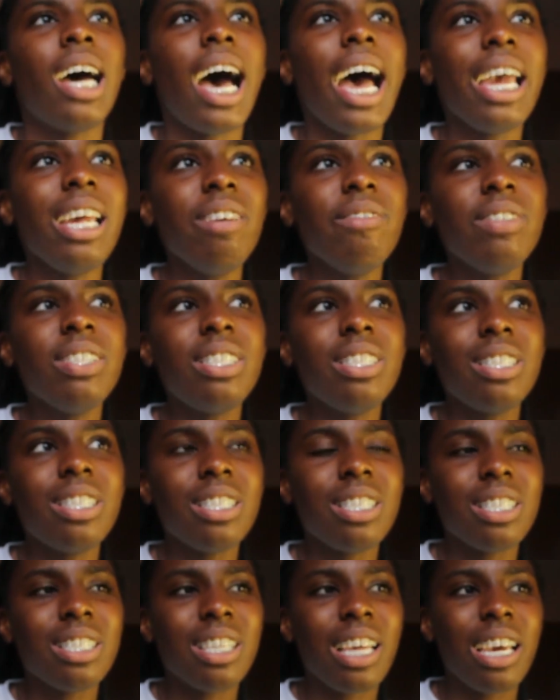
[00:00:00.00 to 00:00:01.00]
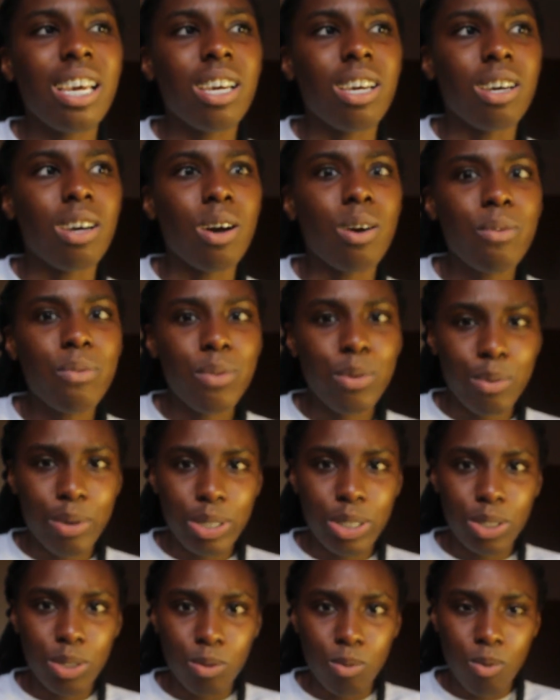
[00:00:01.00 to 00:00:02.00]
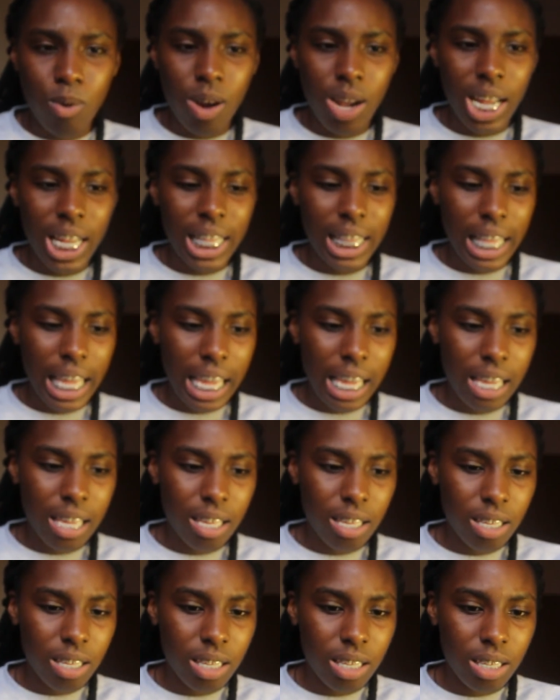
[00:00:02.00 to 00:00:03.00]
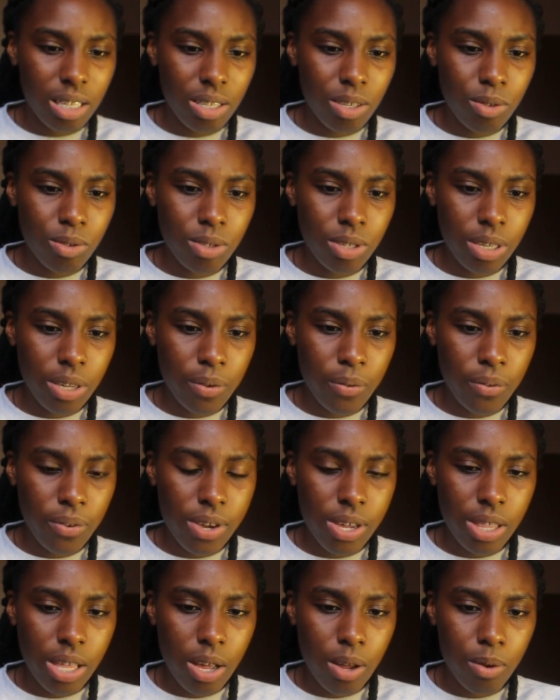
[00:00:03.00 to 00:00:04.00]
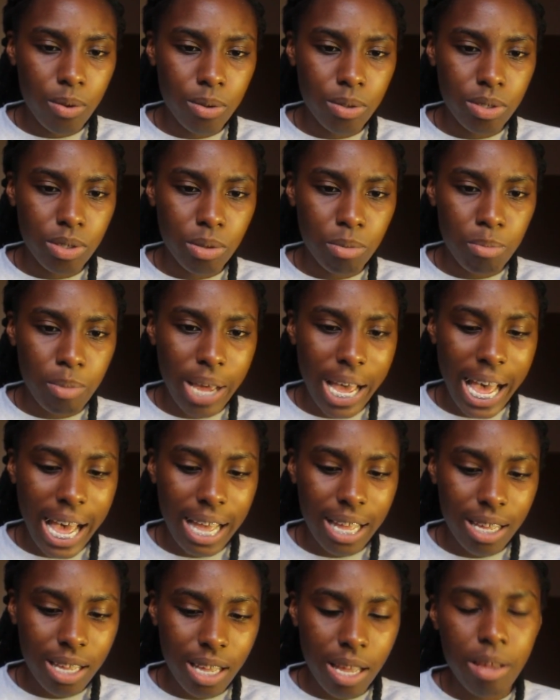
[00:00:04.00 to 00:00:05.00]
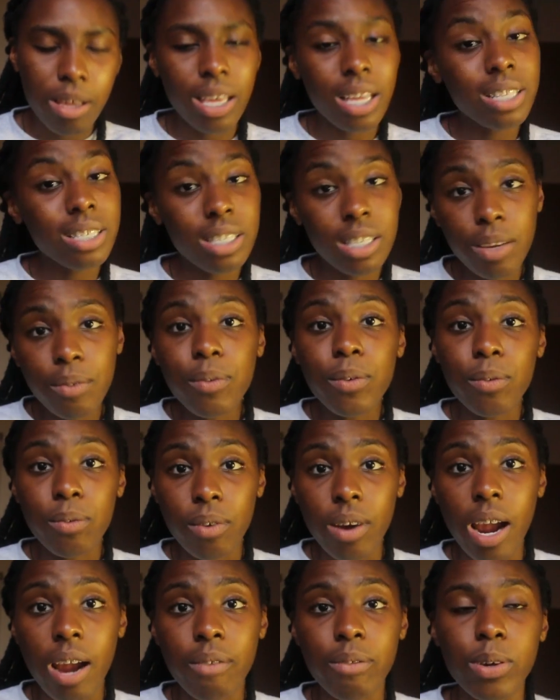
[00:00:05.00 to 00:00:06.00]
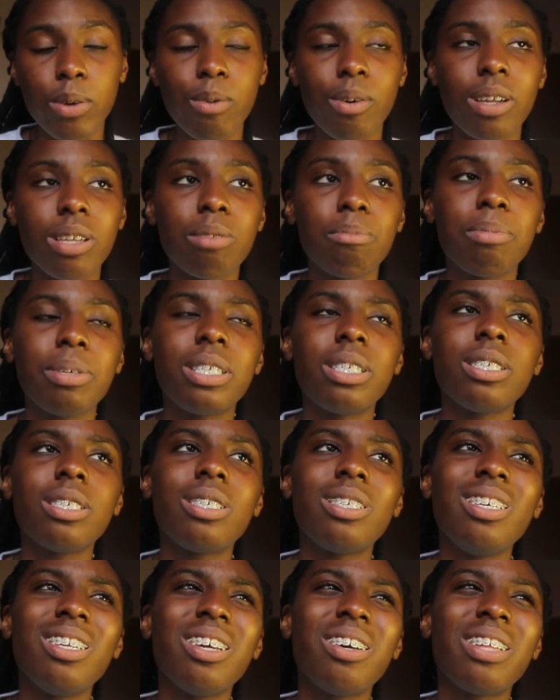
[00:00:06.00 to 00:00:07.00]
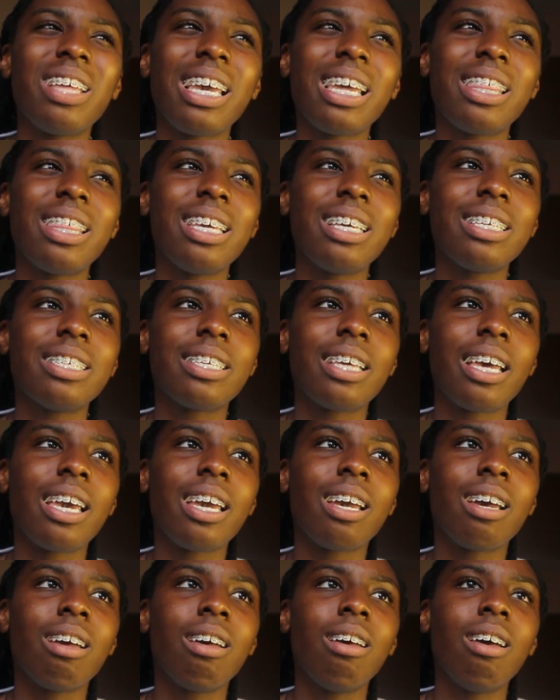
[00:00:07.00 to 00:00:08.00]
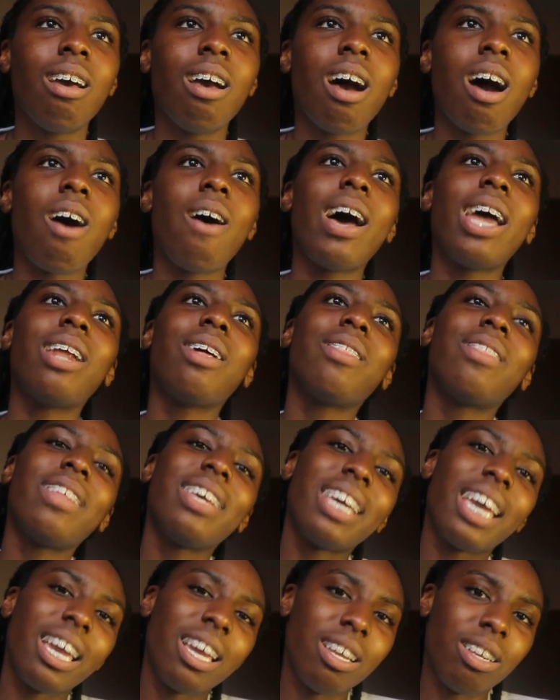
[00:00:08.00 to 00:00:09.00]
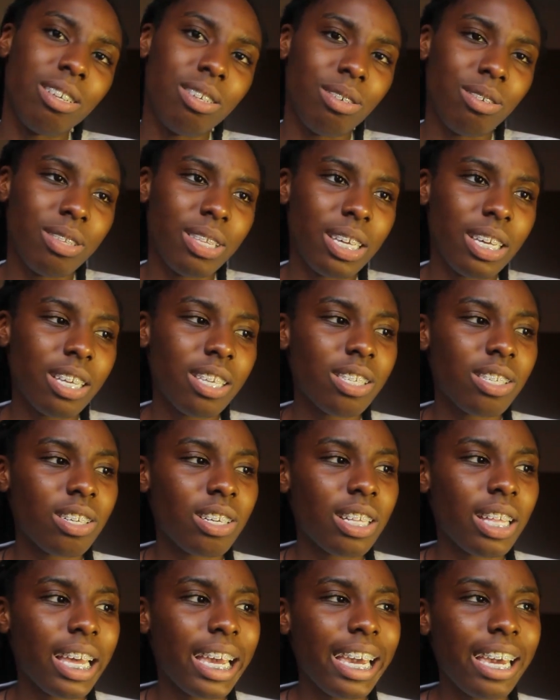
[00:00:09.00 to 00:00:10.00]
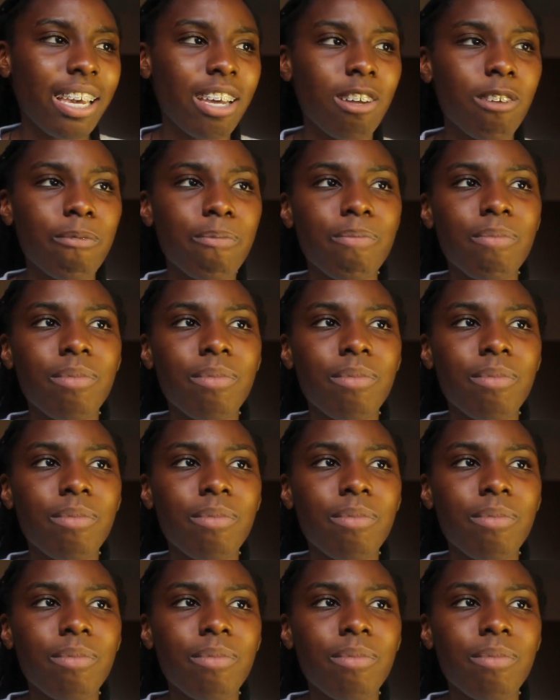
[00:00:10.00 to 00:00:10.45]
I even see this as, like, go for what you want. Like, usually a fear that holds you back, it's different for everyone, but just, you know, like, things like, oh, I don't think I can do this, or, like,